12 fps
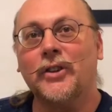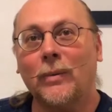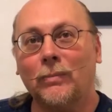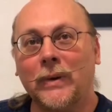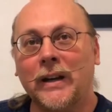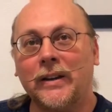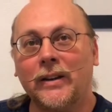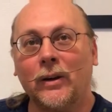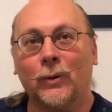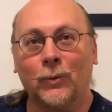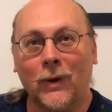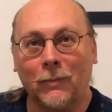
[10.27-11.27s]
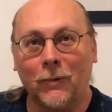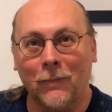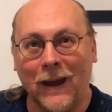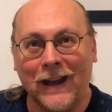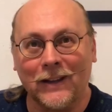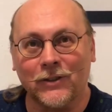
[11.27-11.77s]
jumping rubber
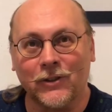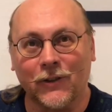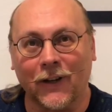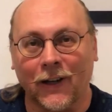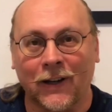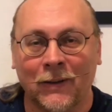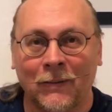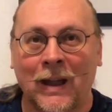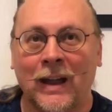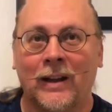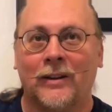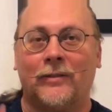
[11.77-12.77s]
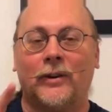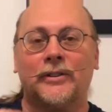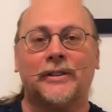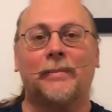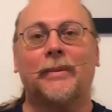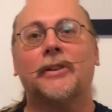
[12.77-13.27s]
band trick.
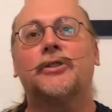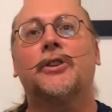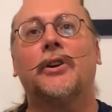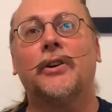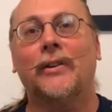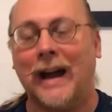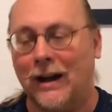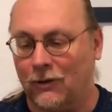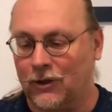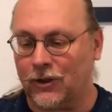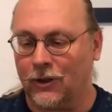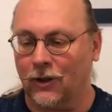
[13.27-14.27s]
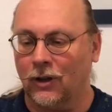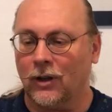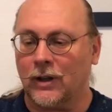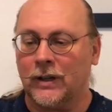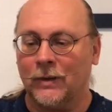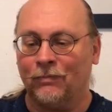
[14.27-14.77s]
First I'm going to show you how it should
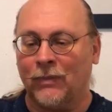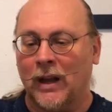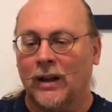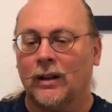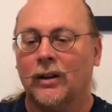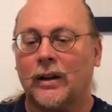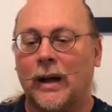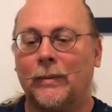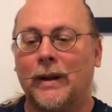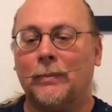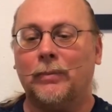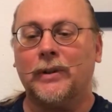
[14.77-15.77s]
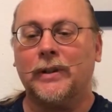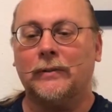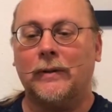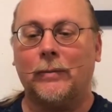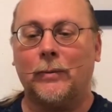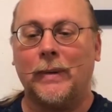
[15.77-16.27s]
look. Look, I'm going to put the
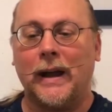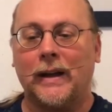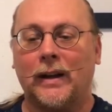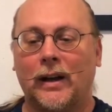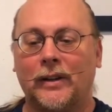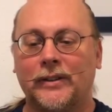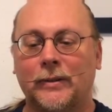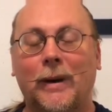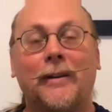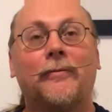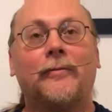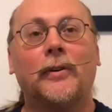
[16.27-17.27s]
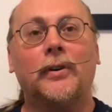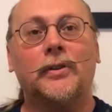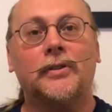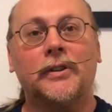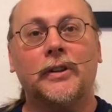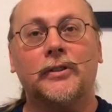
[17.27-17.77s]
rubber band onto my
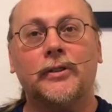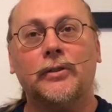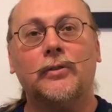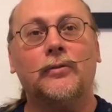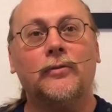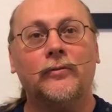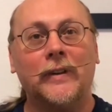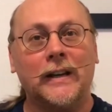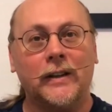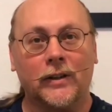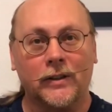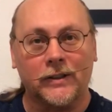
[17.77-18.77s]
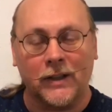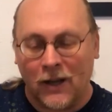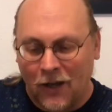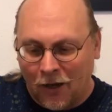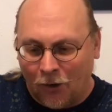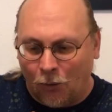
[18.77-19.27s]
first two fingers.
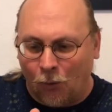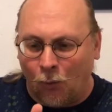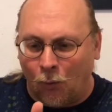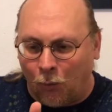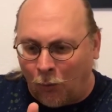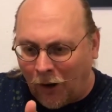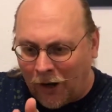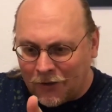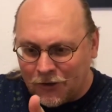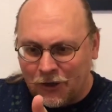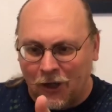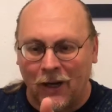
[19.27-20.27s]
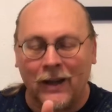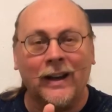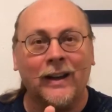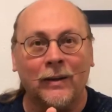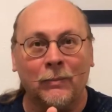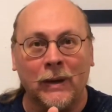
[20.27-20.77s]
Watch,
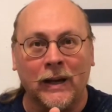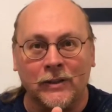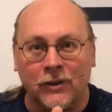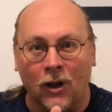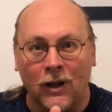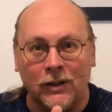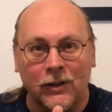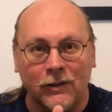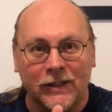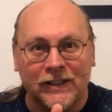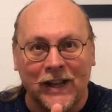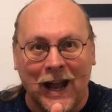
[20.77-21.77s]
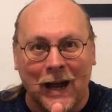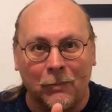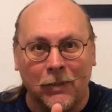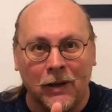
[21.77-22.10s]
because all I do is snap